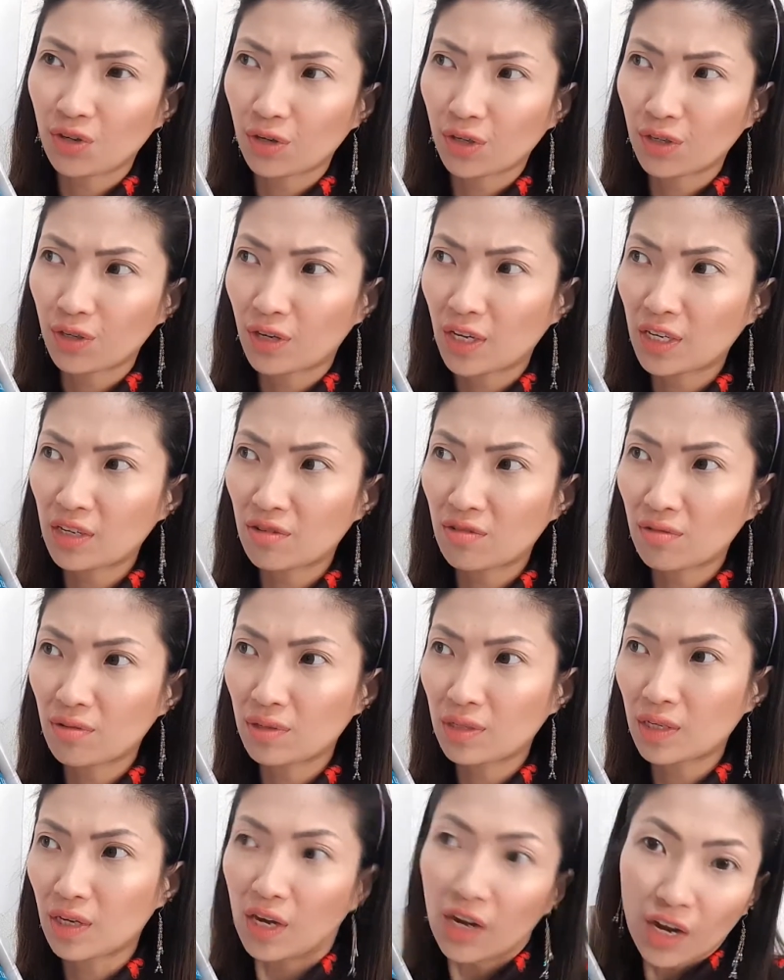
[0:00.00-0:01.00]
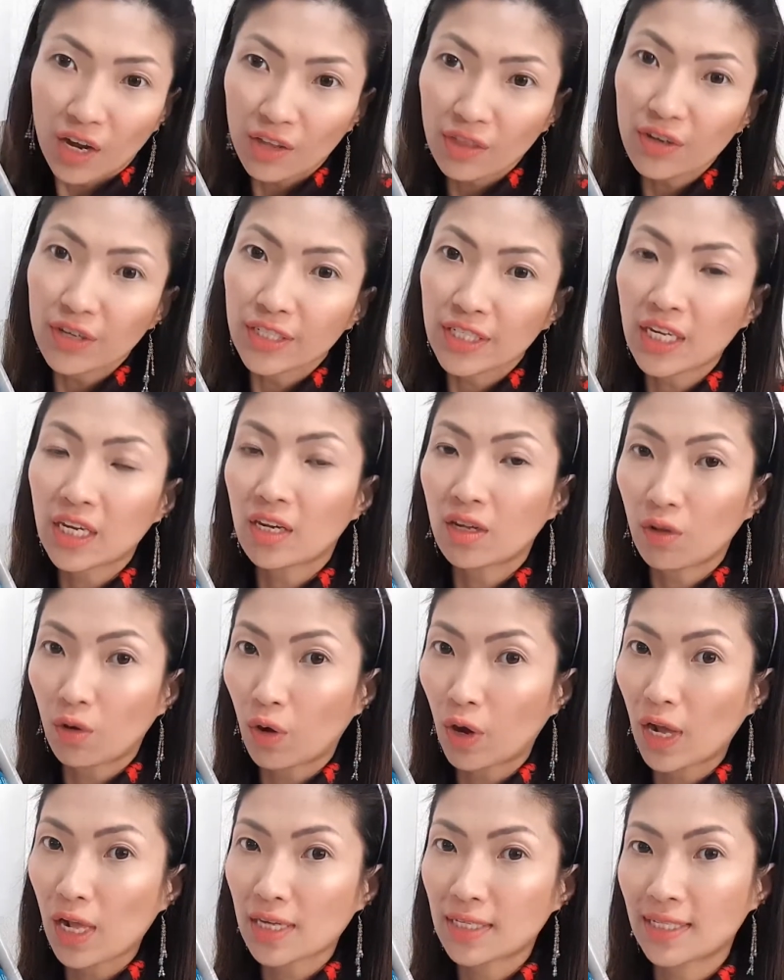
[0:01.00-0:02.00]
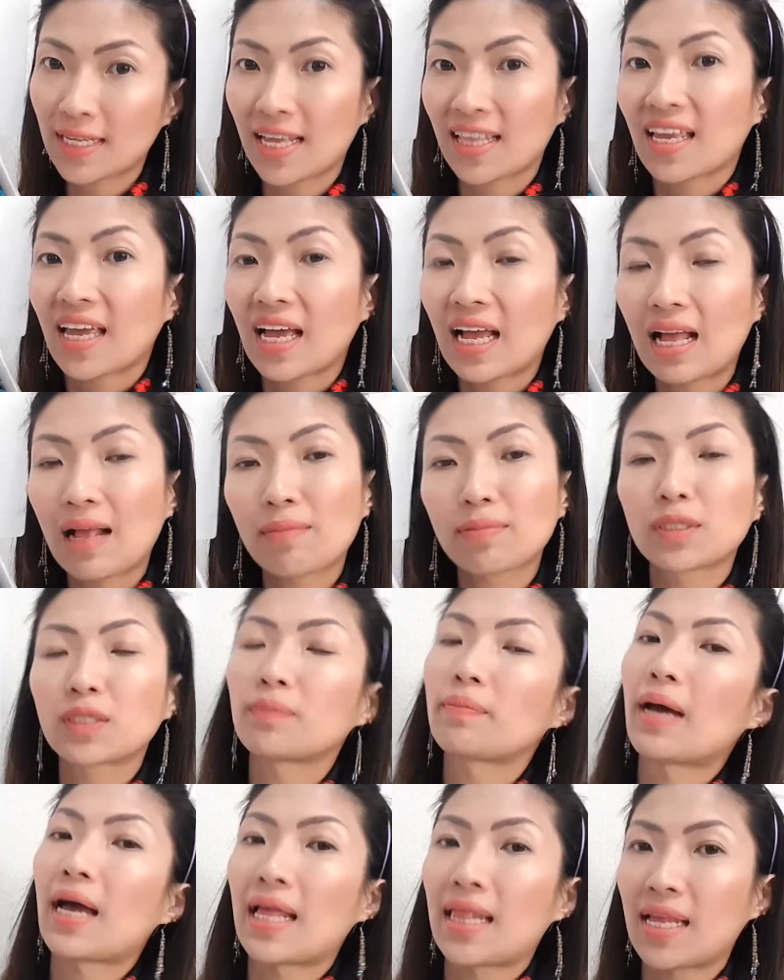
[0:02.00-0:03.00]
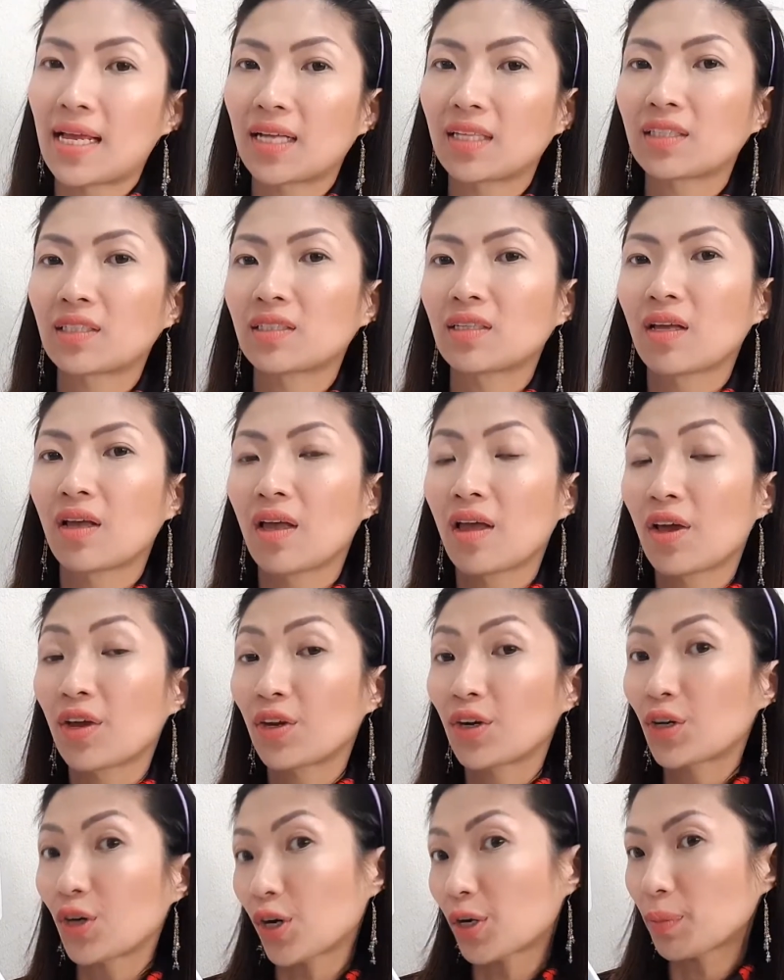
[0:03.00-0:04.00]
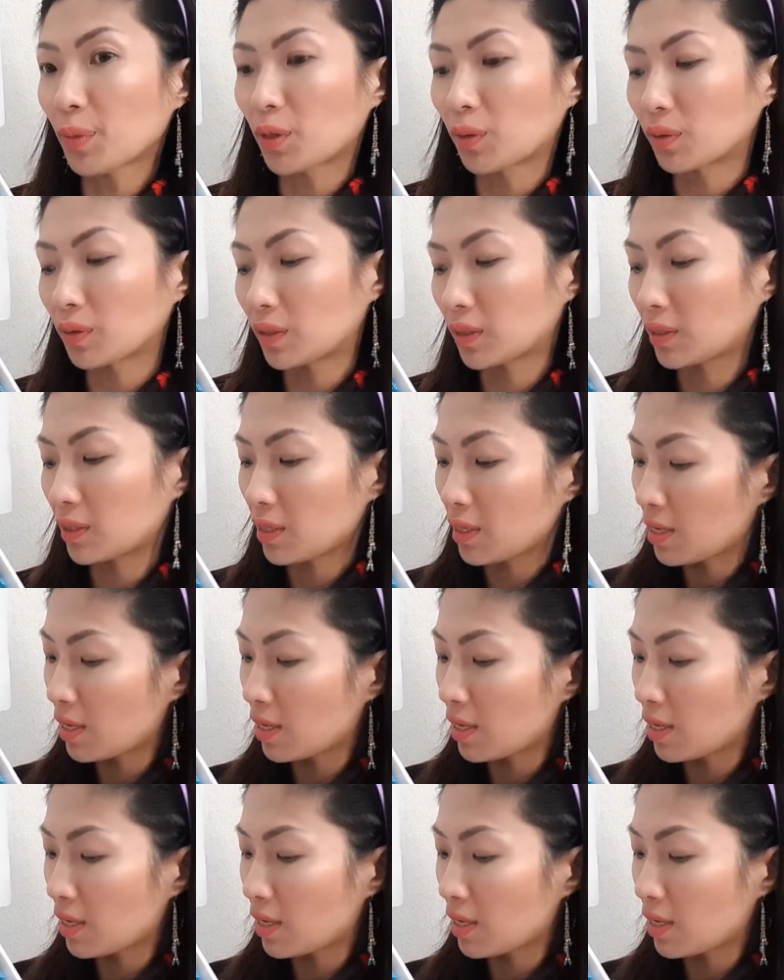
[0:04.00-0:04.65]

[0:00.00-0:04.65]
or you can use other single oils that helps balance your hormones.